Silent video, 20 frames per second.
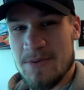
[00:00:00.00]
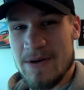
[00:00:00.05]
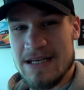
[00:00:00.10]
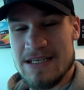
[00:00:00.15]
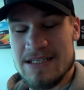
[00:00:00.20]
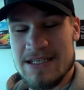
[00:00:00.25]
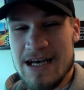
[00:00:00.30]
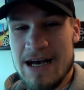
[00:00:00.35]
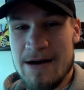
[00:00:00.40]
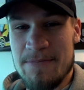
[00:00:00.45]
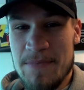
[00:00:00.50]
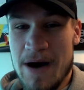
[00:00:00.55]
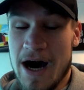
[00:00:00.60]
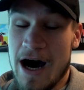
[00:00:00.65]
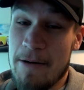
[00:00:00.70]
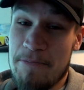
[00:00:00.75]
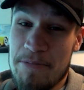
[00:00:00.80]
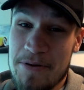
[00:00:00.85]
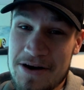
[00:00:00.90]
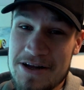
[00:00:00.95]
which I
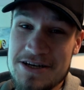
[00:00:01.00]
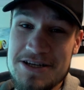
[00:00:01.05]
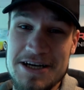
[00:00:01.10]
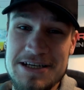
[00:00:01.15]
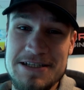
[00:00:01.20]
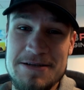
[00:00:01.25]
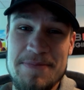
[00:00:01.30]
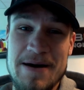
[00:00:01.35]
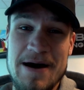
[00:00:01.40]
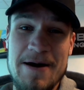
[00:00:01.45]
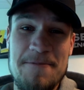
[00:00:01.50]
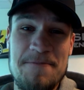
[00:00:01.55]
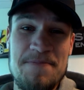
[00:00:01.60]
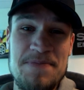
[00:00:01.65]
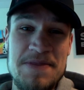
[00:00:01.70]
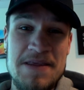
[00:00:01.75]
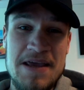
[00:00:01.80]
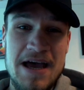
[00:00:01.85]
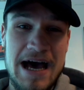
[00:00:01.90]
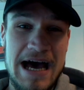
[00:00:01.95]
apologize about,
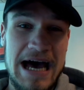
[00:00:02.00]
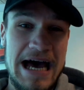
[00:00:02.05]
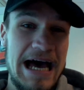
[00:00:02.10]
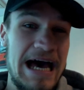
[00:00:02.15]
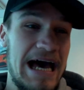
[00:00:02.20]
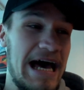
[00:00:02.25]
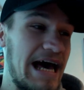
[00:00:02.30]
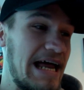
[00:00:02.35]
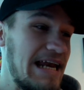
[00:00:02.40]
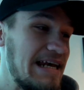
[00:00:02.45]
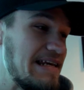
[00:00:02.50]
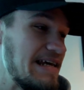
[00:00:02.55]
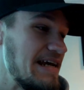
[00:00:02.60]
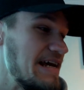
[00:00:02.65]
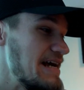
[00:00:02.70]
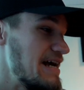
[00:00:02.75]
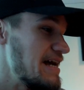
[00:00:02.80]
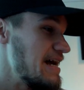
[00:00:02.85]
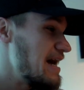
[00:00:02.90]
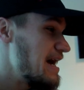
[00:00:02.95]
and
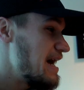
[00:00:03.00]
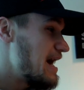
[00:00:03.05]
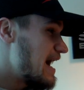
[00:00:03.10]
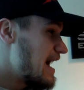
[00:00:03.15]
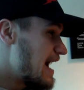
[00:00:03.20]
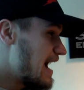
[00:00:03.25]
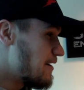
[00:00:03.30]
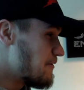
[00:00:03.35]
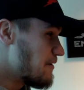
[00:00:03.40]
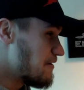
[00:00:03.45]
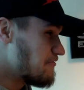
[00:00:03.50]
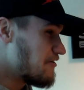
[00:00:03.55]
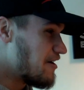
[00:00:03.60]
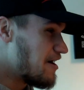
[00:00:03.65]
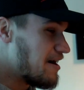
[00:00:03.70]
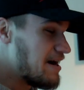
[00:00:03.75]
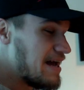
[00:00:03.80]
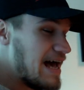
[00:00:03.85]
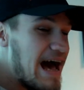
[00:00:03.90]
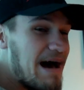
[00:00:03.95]
however,
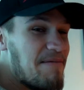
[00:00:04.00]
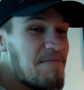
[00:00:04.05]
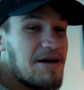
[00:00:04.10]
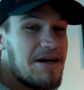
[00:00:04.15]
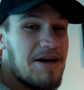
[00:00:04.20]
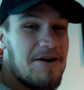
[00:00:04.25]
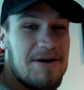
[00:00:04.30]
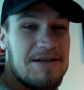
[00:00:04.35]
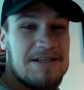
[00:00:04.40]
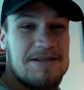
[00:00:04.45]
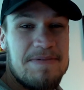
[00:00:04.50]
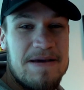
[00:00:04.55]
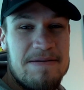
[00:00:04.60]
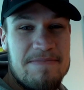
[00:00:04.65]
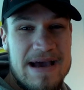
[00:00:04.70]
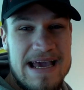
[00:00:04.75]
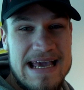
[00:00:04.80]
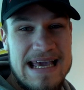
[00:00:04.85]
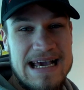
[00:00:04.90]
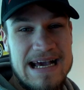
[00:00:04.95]
I am going to be
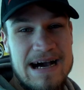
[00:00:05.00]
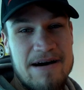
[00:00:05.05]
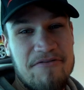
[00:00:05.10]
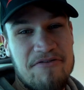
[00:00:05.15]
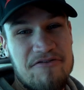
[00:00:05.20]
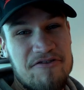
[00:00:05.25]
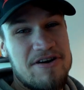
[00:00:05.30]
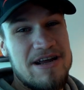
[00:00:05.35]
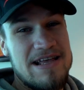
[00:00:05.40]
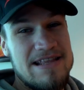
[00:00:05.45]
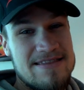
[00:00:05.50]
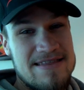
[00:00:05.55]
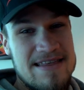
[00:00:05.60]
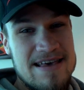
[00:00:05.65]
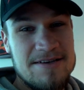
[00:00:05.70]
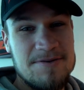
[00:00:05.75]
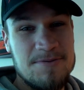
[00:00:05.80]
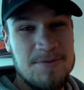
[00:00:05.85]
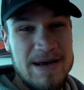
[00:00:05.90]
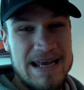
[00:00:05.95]
making up for it
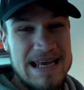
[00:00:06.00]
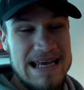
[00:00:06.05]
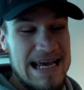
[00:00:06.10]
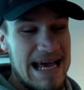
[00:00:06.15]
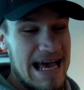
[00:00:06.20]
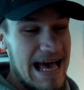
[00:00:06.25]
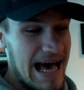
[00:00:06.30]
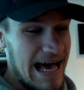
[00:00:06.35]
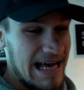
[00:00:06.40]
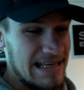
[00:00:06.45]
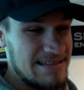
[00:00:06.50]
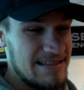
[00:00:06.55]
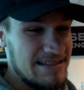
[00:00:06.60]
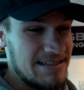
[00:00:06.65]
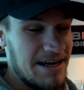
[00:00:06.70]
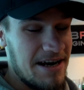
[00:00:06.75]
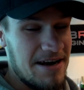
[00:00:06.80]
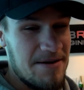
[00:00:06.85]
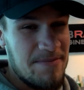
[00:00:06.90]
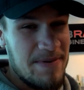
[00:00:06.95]
this week, as there's
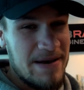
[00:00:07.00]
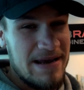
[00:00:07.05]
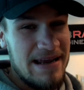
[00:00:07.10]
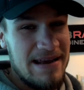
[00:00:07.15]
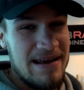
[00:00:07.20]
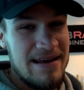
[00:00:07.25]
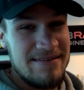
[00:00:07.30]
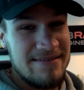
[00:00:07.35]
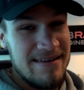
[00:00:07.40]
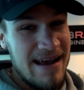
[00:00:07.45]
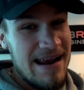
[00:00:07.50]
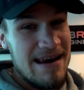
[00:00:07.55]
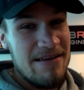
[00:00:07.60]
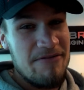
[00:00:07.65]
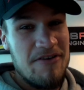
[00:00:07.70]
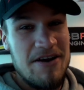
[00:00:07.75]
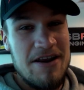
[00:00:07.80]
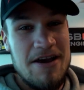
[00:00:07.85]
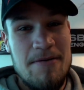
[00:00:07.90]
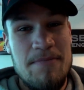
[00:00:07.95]
going to be daily
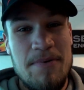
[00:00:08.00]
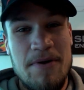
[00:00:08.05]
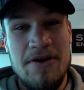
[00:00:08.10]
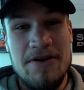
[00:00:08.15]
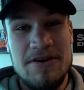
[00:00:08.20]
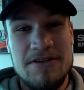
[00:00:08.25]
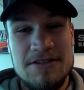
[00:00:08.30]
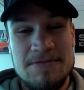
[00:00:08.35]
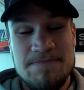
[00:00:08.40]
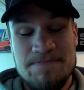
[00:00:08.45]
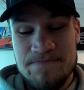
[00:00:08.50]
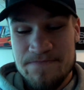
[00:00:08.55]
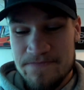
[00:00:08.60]
video blogs,